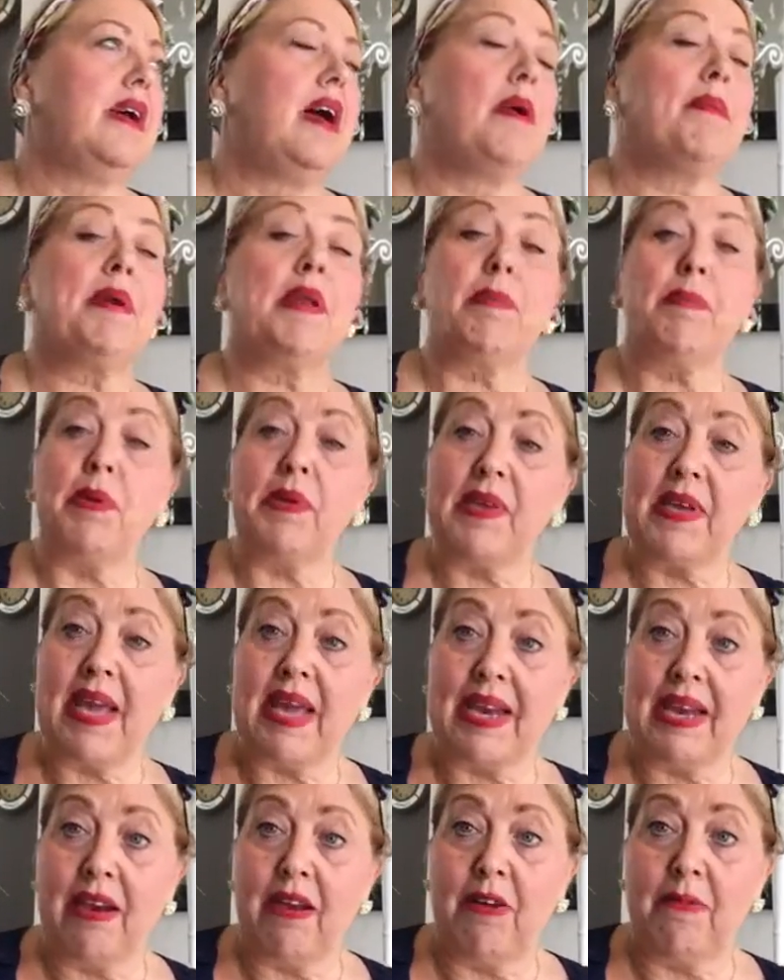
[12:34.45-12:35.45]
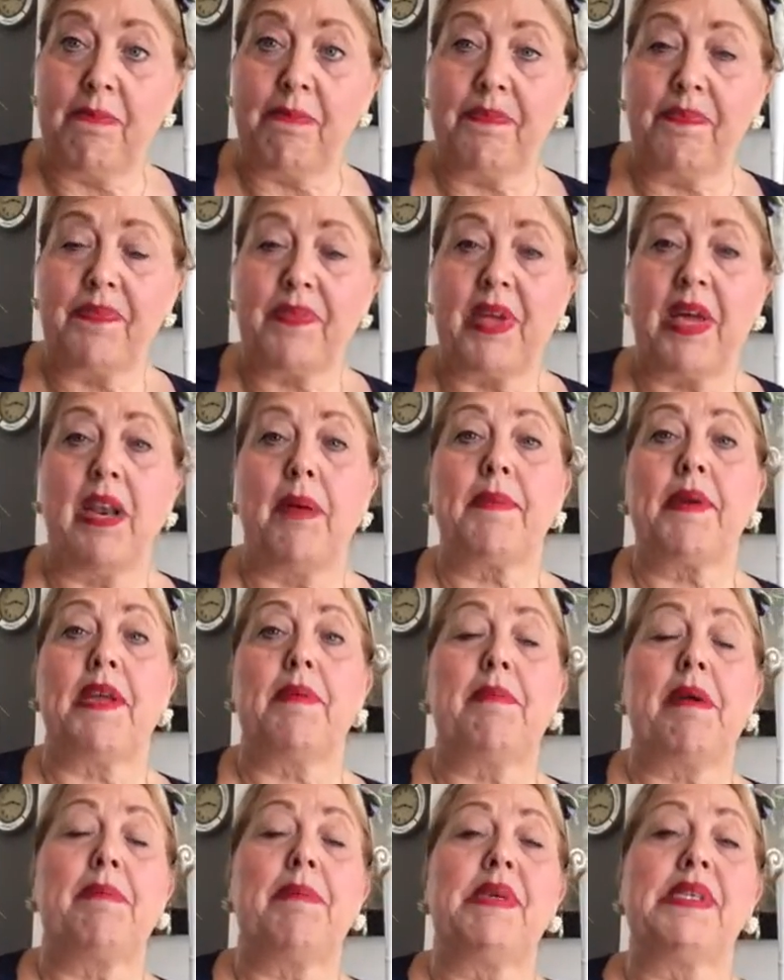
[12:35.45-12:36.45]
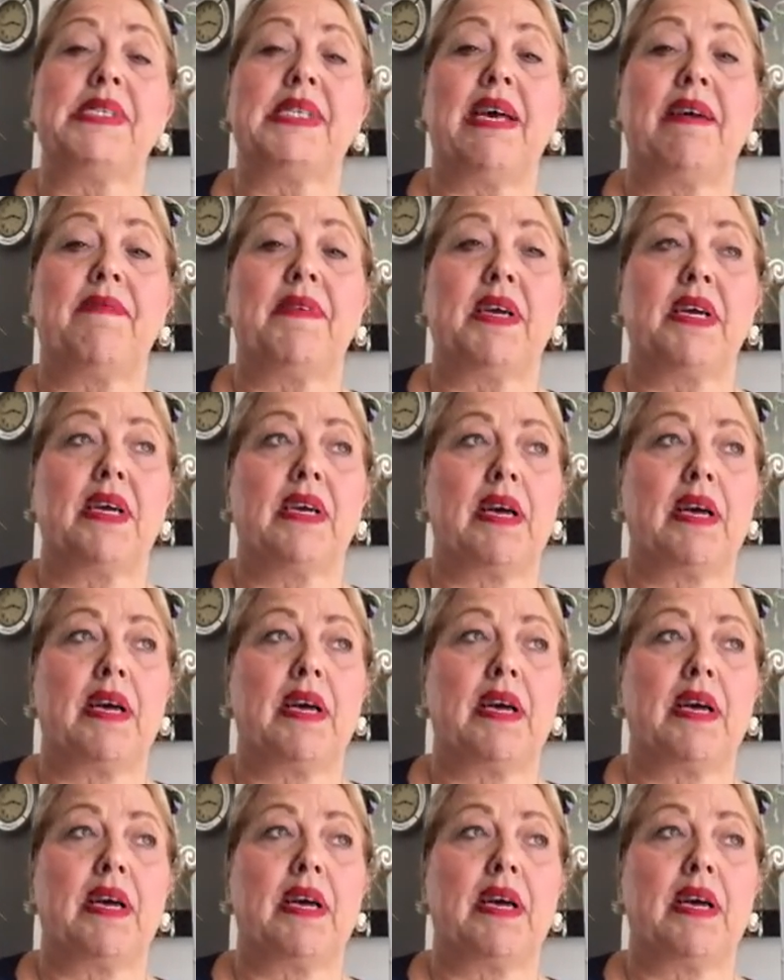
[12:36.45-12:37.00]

I'm going to put the kettle on and I'm going to make myself a